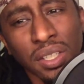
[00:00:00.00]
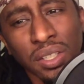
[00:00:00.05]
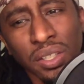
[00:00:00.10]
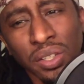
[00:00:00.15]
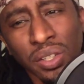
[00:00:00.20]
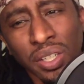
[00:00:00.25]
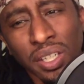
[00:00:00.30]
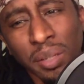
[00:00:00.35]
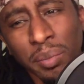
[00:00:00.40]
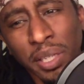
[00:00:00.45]

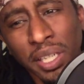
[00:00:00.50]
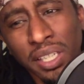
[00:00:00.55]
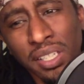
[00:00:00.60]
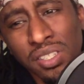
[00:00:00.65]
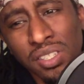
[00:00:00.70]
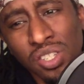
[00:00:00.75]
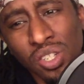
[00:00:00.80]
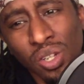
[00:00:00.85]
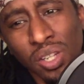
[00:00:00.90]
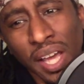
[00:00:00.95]
You know what I mean?
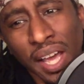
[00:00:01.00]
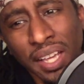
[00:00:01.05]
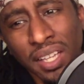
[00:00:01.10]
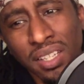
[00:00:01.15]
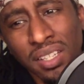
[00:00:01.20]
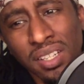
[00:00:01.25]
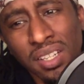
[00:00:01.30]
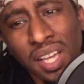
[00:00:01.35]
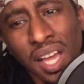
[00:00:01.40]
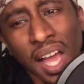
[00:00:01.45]
So, like,
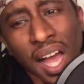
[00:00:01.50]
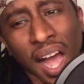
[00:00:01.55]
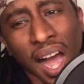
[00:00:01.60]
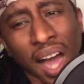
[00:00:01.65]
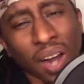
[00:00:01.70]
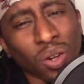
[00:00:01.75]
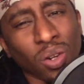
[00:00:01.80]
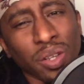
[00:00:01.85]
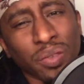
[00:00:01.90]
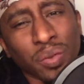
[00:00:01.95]

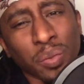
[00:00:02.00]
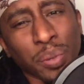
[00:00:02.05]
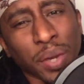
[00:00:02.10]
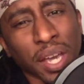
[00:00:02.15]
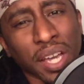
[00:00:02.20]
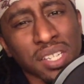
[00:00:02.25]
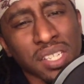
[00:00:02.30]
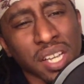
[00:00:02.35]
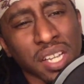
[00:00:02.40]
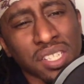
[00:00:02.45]
I don't even
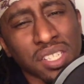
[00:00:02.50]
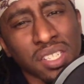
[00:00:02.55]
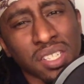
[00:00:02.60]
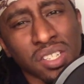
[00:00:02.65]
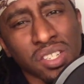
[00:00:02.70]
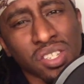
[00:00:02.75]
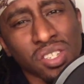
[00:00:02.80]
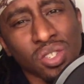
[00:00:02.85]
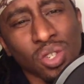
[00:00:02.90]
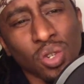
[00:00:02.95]
pay attention
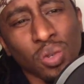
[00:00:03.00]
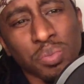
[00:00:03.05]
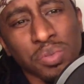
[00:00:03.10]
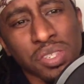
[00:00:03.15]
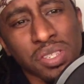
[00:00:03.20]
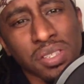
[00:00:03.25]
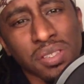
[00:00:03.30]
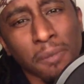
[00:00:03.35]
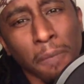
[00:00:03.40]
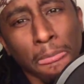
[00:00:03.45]
to
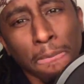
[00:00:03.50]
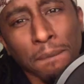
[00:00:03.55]
Snoop's